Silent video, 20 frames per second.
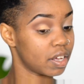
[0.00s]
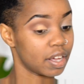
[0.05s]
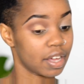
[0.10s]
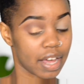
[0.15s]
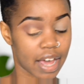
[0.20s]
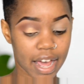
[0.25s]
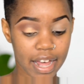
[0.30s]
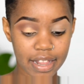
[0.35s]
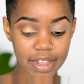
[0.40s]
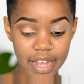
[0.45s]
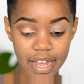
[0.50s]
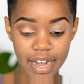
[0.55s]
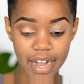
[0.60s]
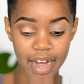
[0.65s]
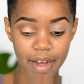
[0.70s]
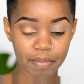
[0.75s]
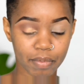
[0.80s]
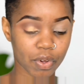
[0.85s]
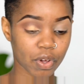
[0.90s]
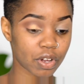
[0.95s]
And then
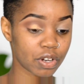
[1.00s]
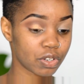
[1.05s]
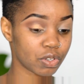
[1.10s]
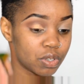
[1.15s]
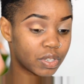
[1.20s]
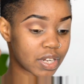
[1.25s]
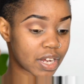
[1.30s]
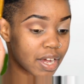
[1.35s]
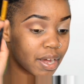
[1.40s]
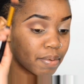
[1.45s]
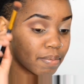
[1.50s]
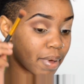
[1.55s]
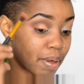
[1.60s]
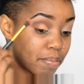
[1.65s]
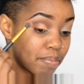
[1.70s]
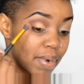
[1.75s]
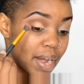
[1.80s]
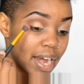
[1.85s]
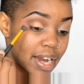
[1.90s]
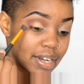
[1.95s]
I'm going to take my
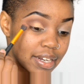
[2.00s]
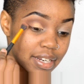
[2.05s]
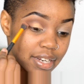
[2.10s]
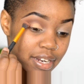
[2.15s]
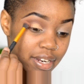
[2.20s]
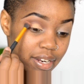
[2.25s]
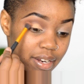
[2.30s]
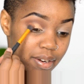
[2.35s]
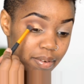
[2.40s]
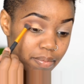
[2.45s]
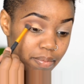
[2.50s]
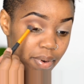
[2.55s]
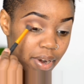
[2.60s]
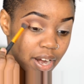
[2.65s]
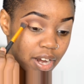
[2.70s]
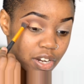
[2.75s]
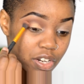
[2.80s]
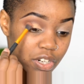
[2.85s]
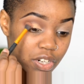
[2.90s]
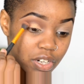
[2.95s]
blending
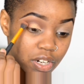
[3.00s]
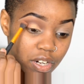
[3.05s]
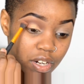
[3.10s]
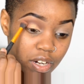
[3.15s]
brush